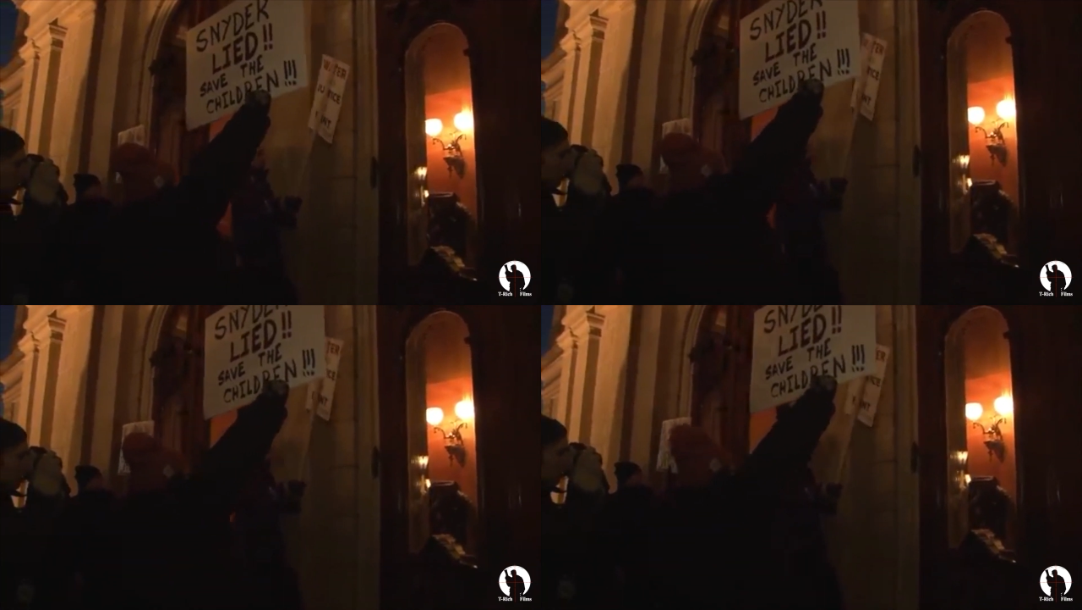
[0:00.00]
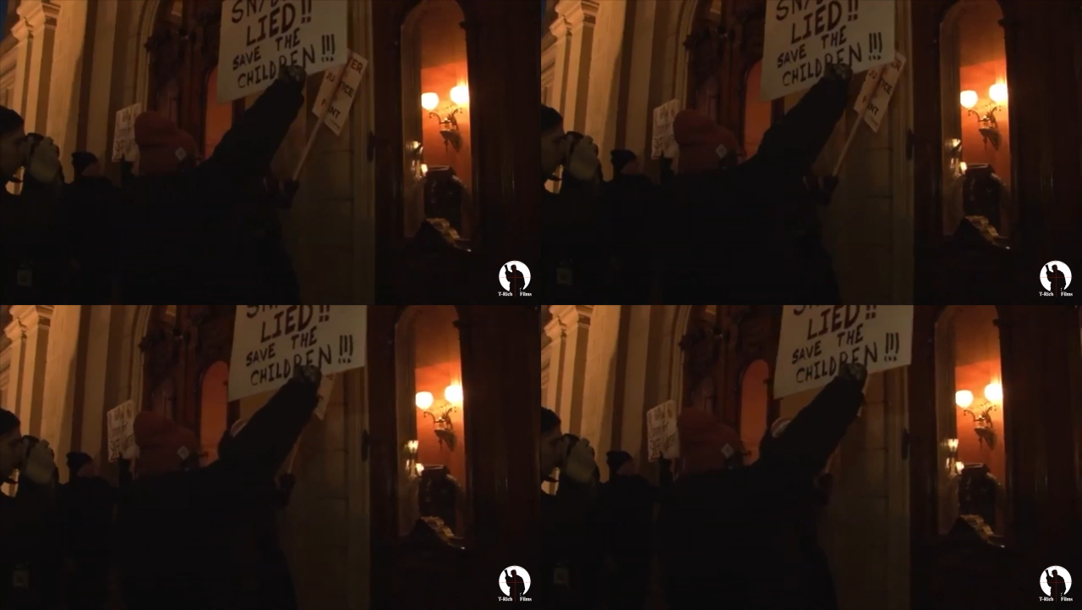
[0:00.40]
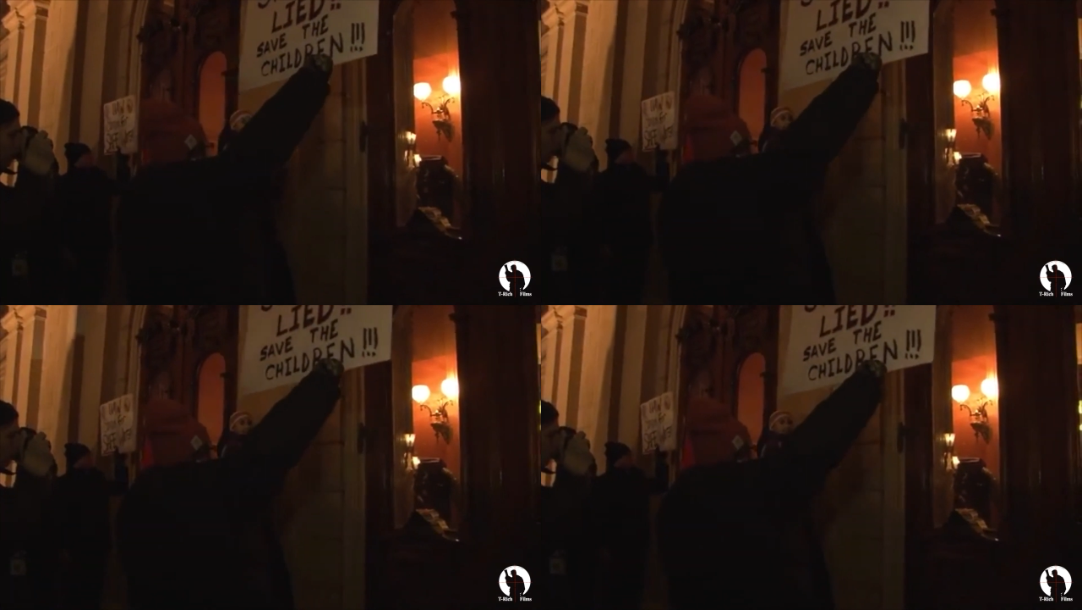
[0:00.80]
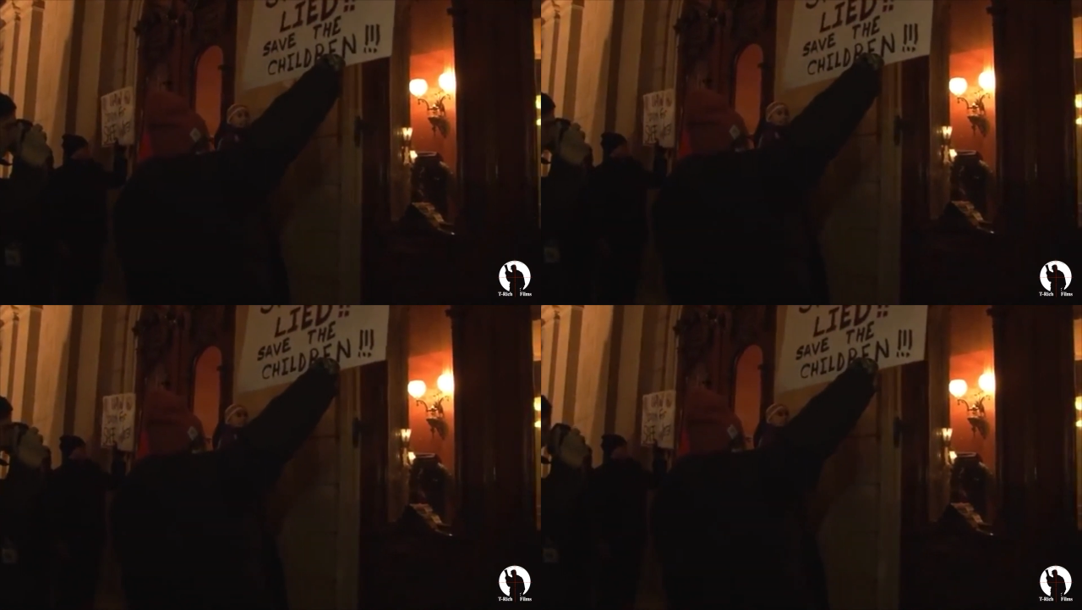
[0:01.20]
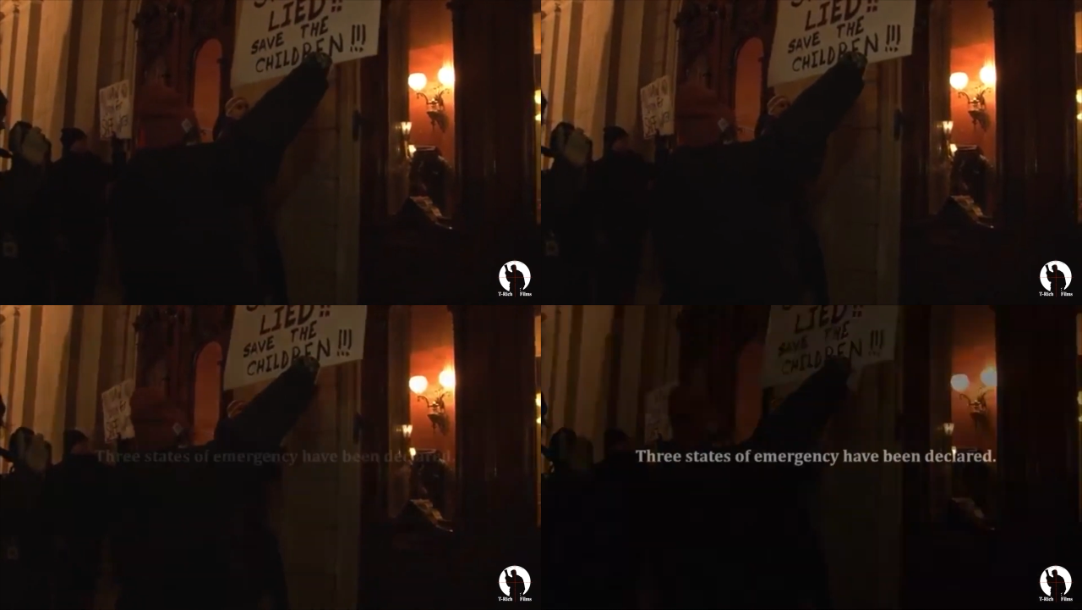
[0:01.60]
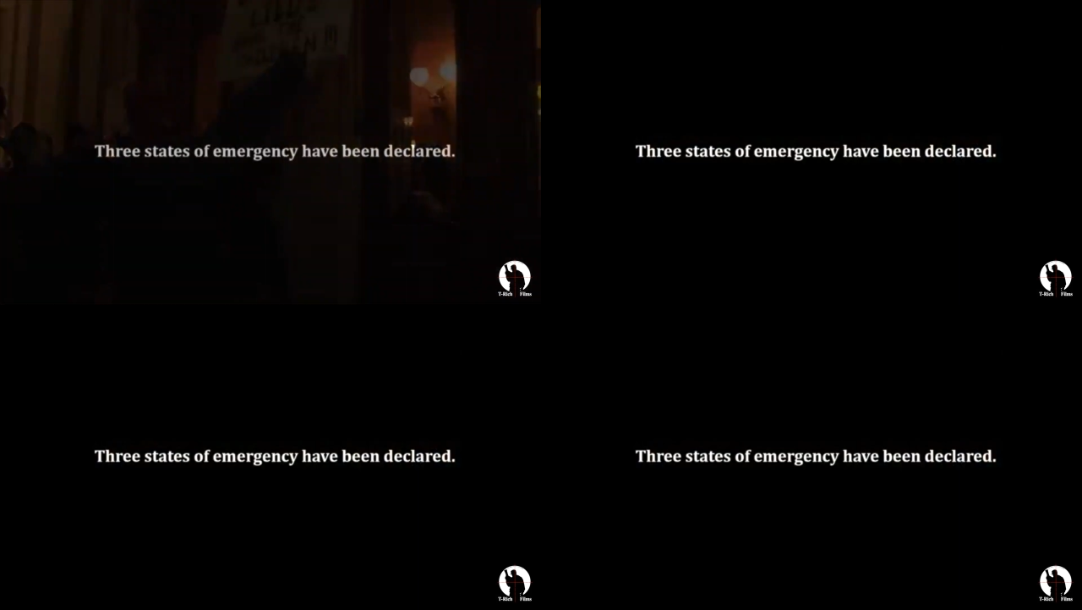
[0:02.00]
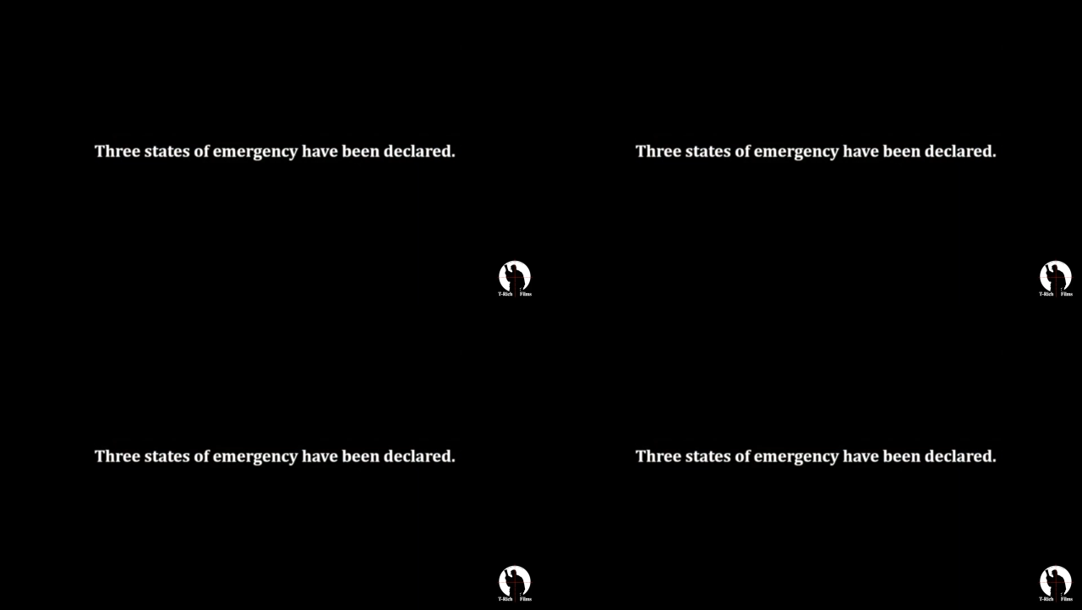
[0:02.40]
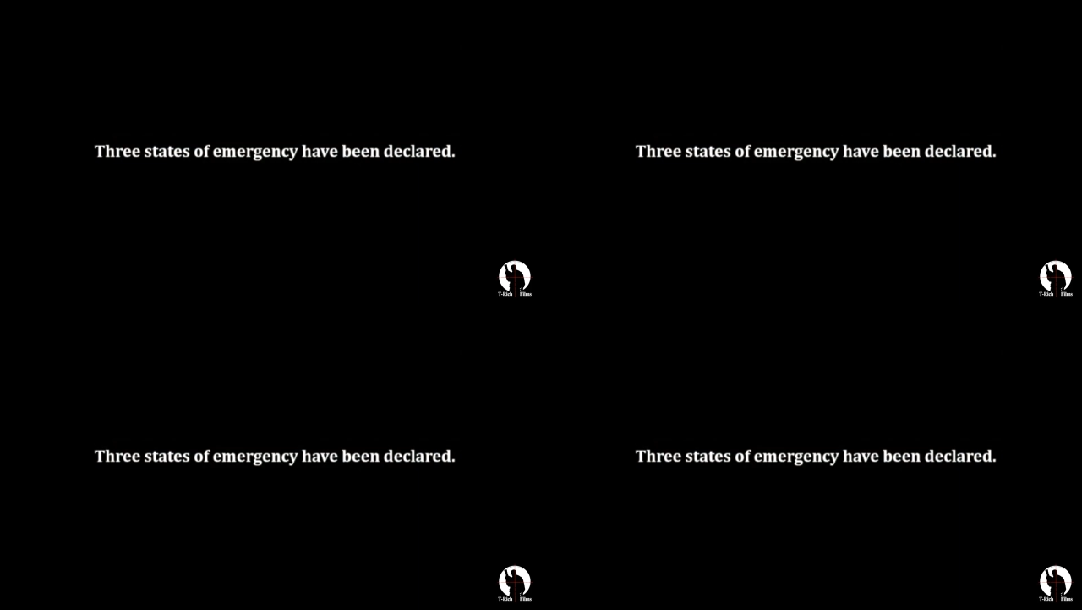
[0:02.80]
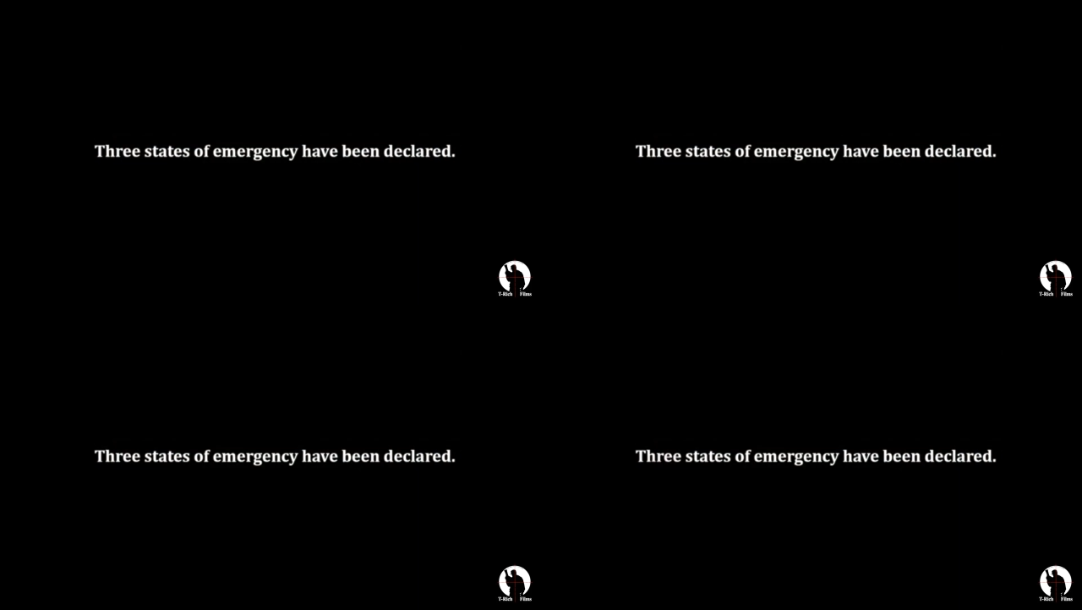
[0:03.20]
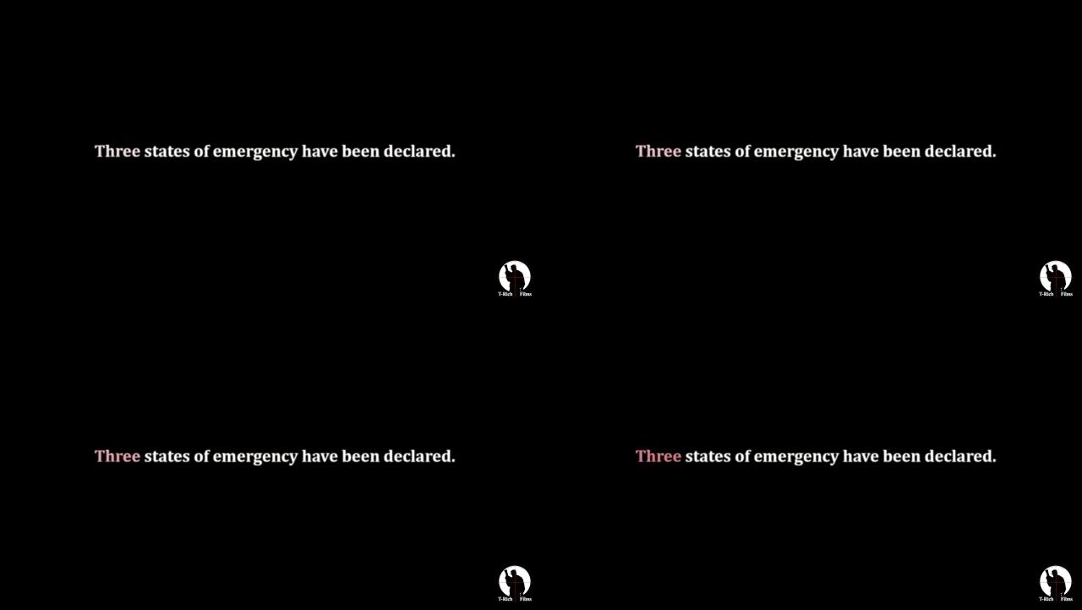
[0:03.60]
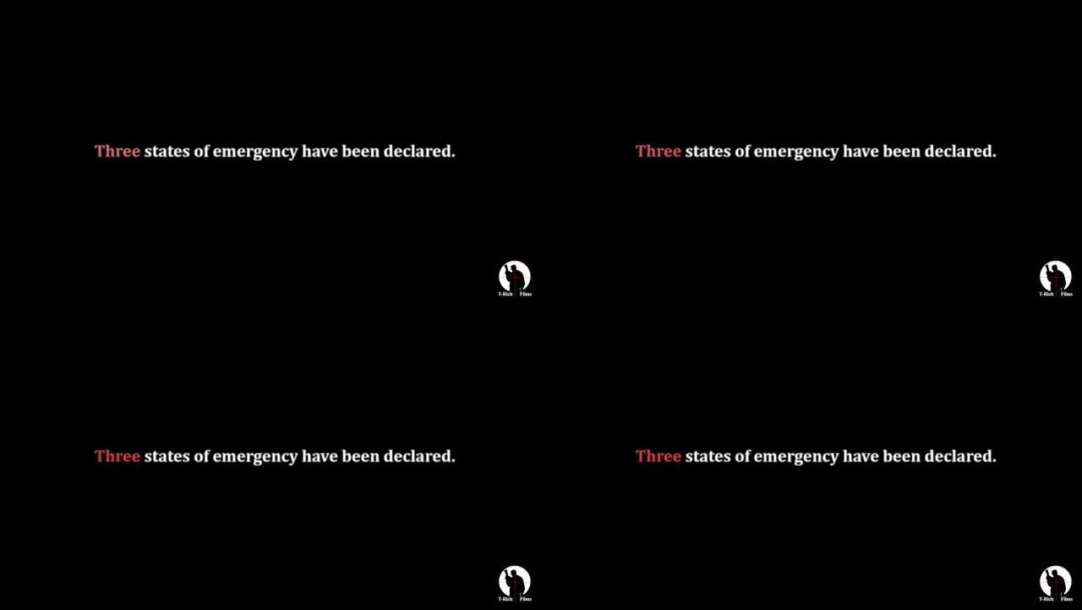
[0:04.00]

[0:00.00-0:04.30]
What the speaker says: No face is visible, so there are no lips to read.